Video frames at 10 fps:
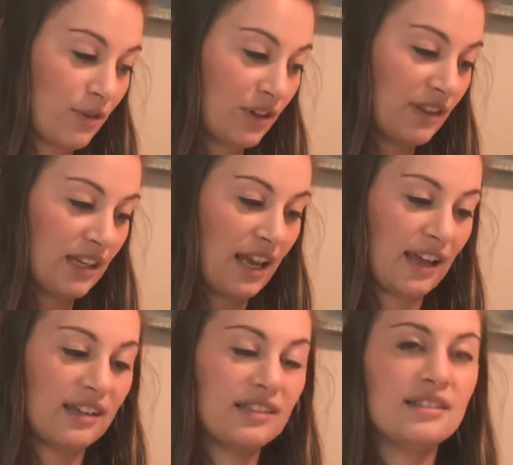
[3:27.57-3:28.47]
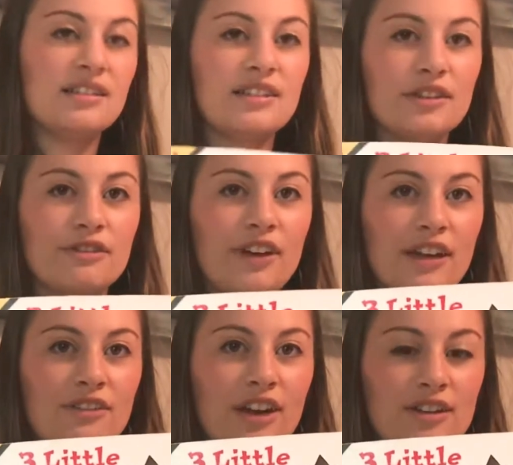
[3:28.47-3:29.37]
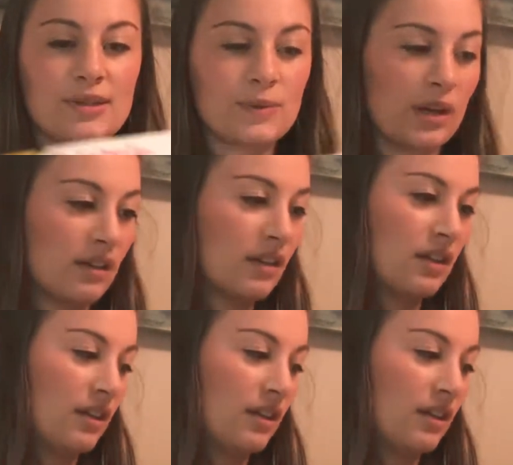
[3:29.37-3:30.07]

during the day. A little firefighters one.